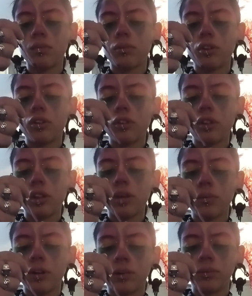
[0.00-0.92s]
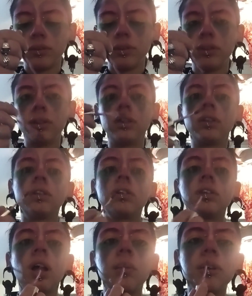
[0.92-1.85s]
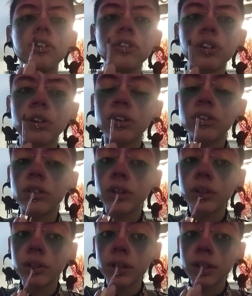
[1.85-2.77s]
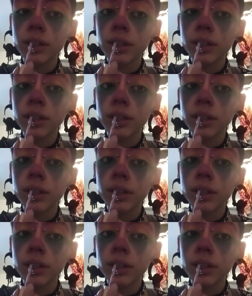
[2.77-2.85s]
But it's a light purple. I'm going to show it to you.